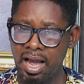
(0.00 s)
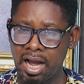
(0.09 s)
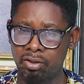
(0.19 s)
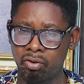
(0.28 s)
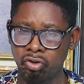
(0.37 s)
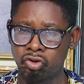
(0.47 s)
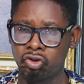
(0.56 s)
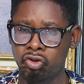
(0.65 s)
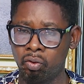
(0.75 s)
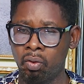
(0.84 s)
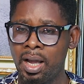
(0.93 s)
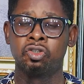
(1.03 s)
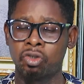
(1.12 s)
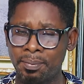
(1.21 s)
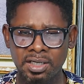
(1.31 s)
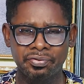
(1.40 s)
going to do.
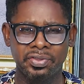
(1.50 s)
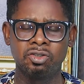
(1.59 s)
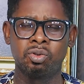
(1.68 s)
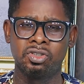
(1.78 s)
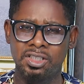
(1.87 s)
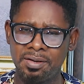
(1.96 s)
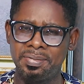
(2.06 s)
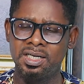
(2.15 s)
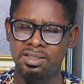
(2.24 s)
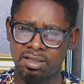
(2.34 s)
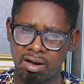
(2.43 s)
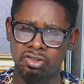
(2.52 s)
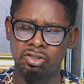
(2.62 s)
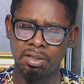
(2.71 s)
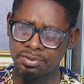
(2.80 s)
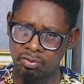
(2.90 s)
So many things will still be
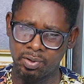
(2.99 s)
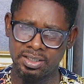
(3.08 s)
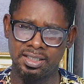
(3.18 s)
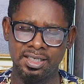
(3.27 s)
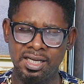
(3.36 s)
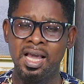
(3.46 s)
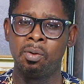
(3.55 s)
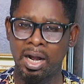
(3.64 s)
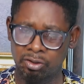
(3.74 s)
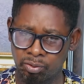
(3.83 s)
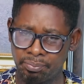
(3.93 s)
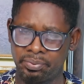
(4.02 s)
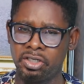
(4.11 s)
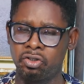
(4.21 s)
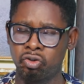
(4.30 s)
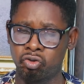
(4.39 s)
discussed subsequently as we
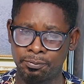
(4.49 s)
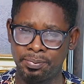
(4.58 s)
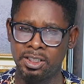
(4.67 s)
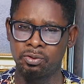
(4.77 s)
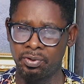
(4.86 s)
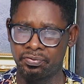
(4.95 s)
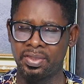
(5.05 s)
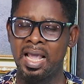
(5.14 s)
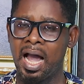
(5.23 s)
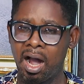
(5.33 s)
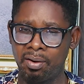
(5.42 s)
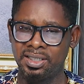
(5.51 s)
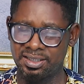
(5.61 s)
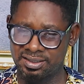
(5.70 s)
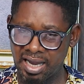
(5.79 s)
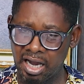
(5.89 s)
bring you to speed with how
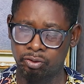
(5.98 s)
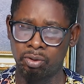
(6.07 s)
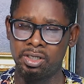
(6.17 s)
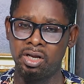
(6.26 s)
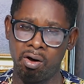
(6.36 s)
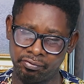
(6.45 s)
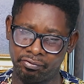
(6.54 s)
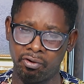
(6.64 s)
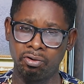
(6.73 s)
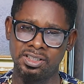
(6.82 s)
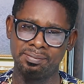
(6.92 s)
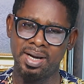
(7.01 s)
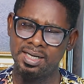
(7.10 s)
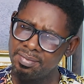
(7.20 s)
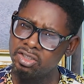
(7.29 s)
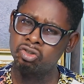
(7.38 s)
it is actually unfolding. My
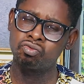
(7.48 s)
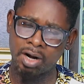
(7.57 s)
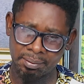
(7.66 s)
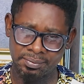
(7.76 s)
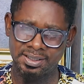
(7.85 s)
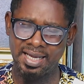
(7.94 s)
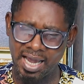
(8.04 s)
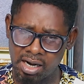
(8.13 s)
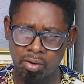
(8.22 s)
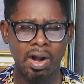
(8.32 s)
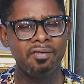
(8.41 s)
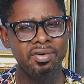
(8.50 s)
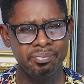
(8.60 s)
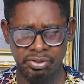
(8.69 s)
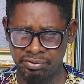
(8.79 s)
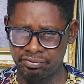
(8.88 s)
name is Ramsey Enoch. Have a
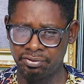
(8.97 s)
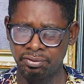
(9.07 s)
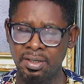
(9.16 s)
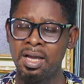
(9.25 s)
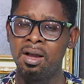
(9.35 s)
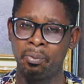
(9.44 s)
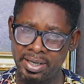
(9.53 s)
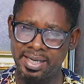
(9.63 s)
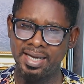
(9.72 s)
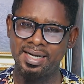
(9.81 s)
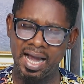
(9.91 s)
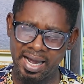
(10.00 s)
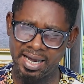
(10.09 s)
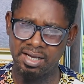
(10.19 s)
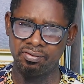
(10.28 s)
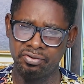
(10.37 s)
beautiful weekend
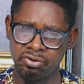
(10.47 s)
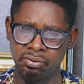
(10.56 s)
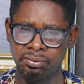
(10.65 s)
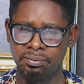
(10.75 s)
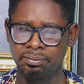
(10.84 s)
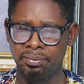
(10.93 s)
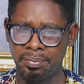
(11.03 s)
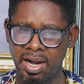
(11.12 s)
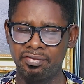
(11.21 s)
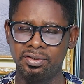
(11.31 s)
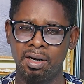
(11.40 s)
ahead of you. Bye-bye for